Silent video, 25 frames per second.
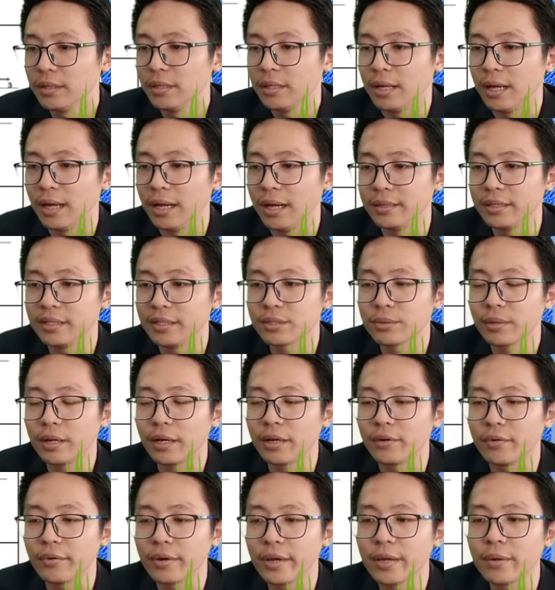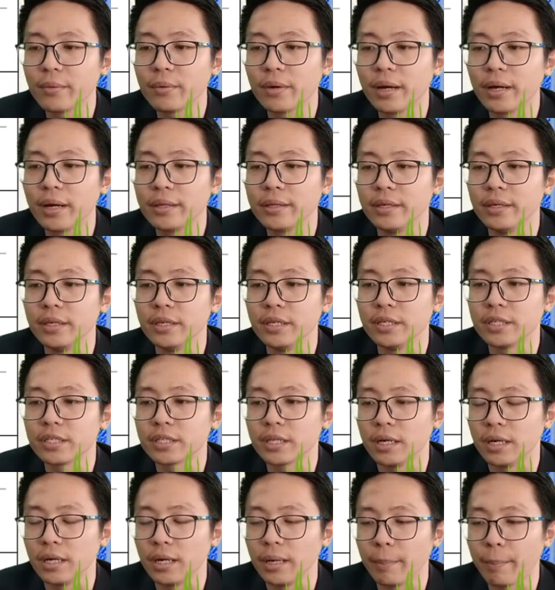This one, ray 1 is
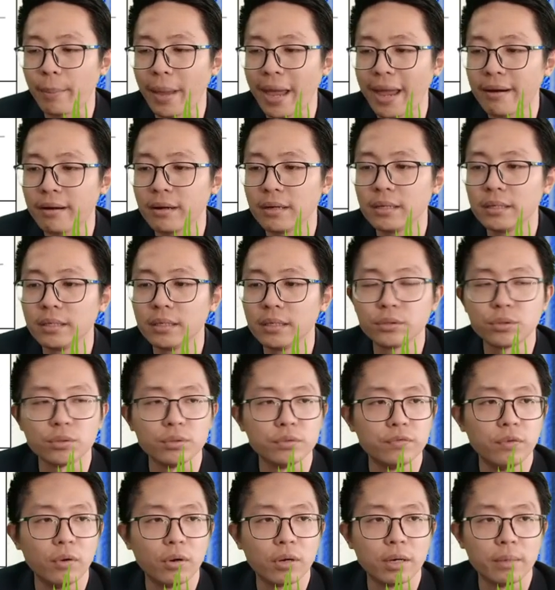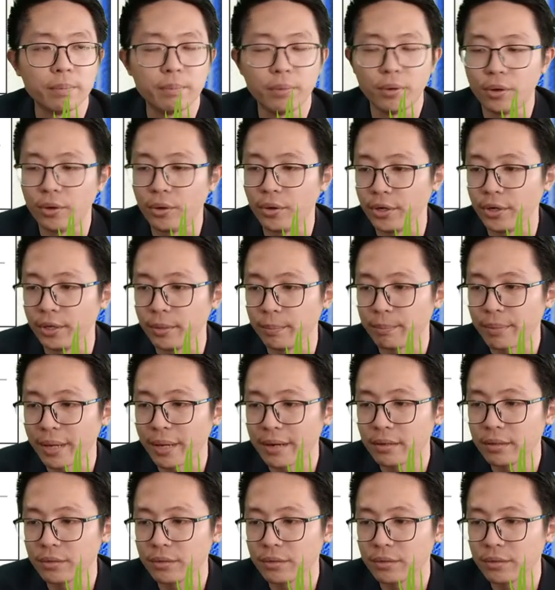parallel to focal point.